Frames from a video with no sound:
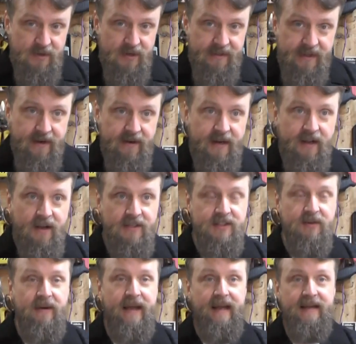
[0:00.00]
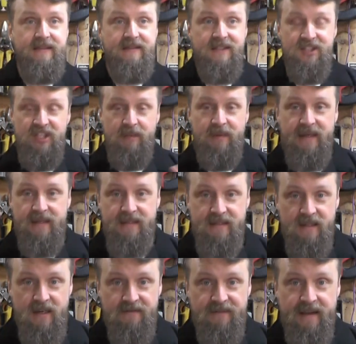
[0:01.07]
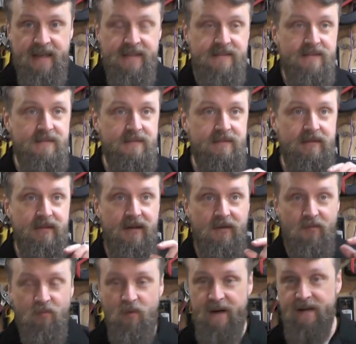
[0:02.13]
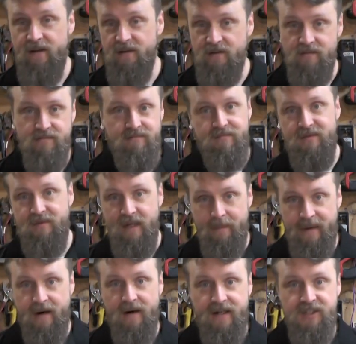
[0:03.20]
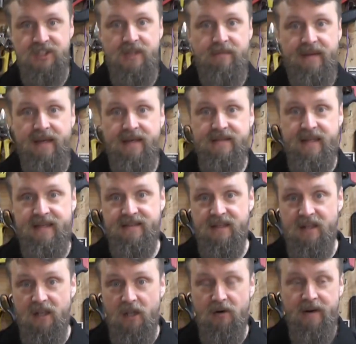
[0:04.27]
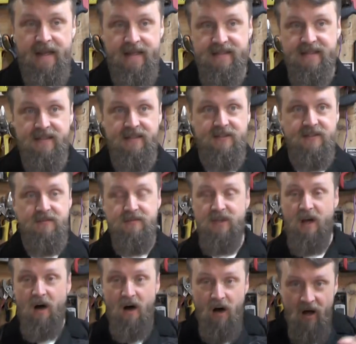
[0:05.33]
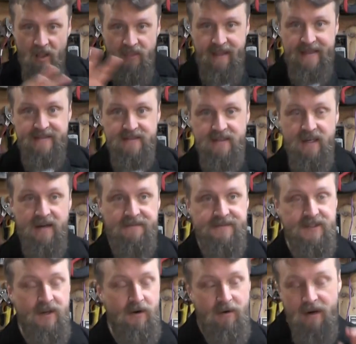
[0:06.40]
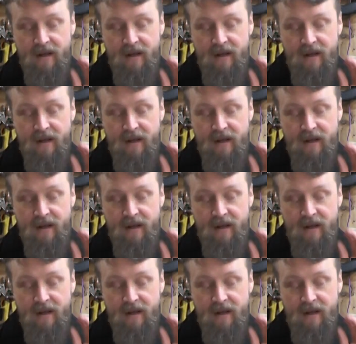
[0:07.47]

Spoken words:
put in there, it also has the GPS stuff. It has, you know, regular American GPS. It has the GLONASS systems, all that stuff. So,